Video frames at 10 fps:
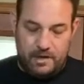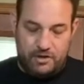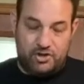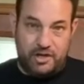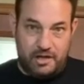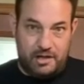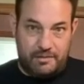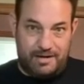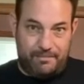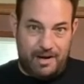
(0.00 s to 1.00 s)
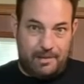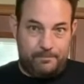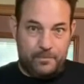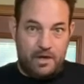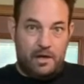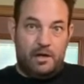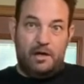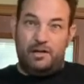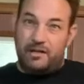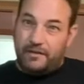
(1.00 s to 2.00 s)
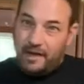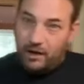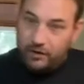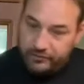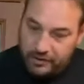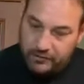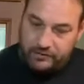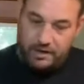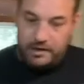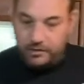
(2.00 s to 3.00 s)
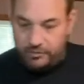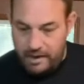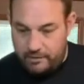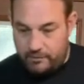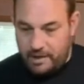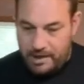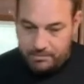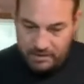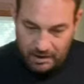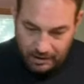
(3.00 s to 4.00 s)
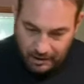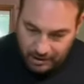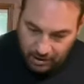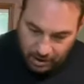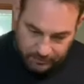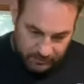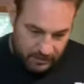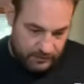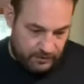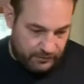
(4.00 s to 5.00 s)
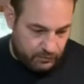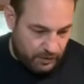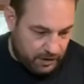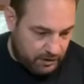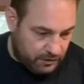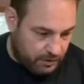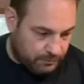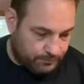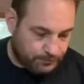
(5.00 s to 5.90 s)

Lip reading: chicken on the kebab. Now that all sounds kind of great, right? But you got a lot of carbs in there and stuff, so what are you going to do?